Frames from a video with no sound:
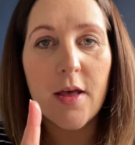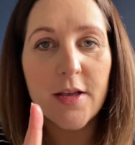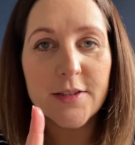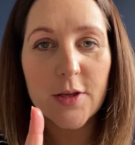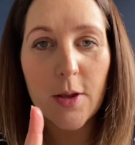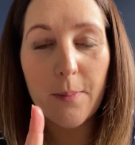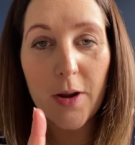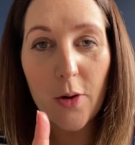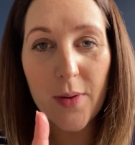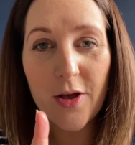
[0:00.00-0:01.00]
So you're
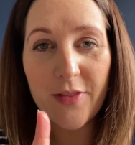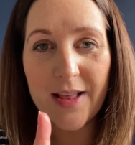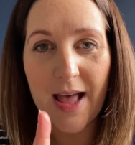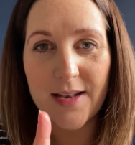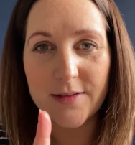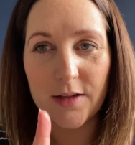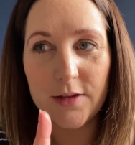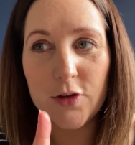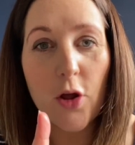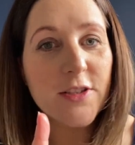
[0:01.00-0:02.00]
blowing on the candle,
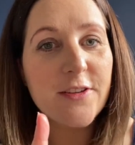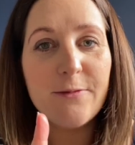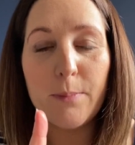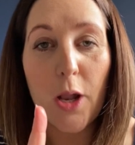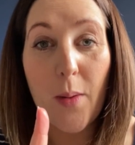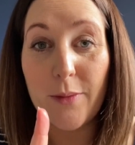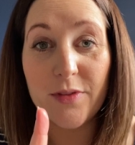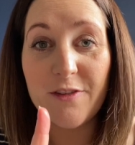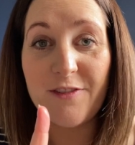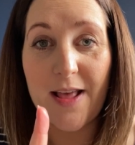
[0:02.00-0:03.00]
not to blow out
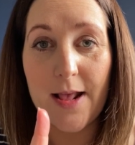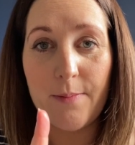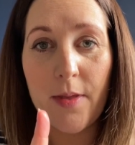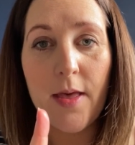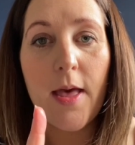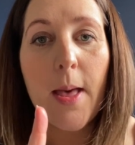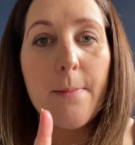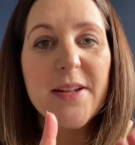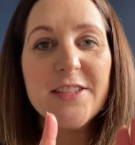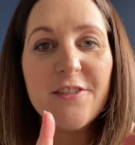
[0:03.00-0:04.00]
the flame,
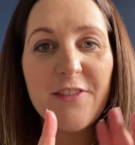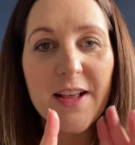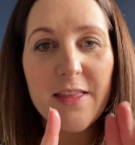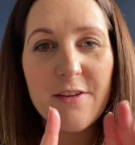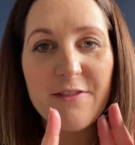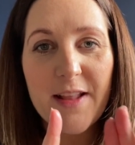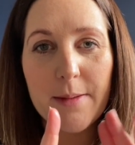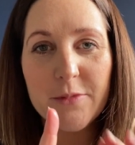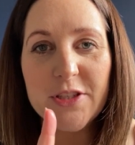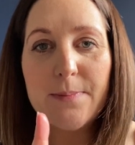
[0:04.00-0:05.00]
but to flicker the
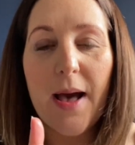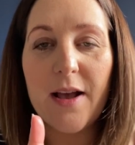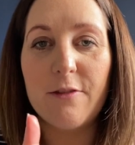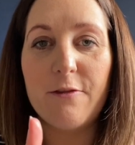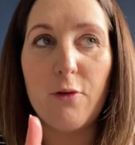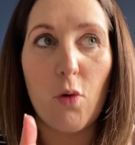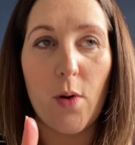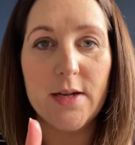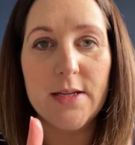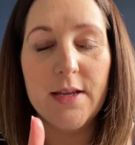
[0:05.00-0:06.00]
flame just back and
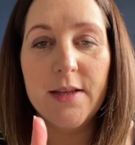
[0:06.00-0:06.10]
forward.